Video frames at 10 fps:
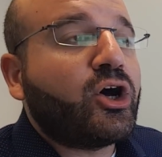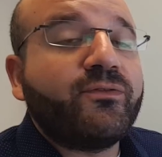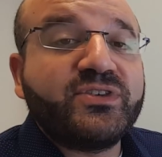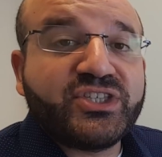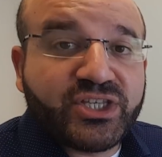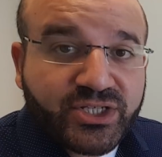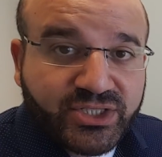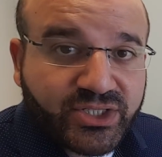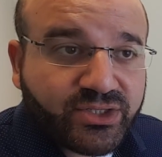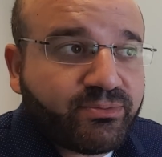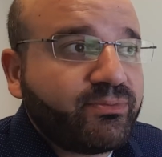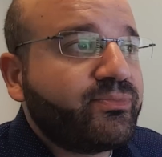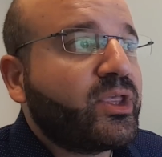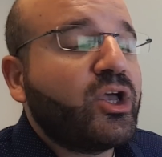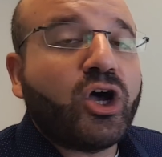of
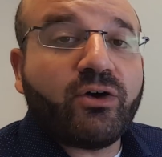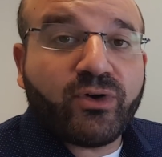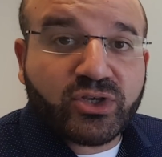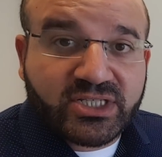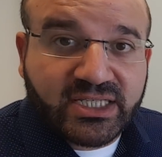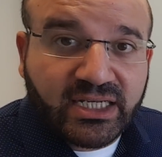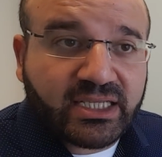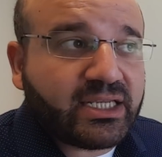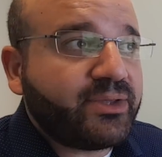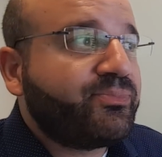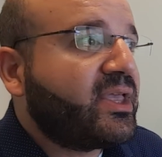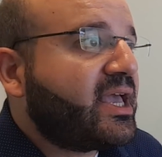cynicism, of hostility,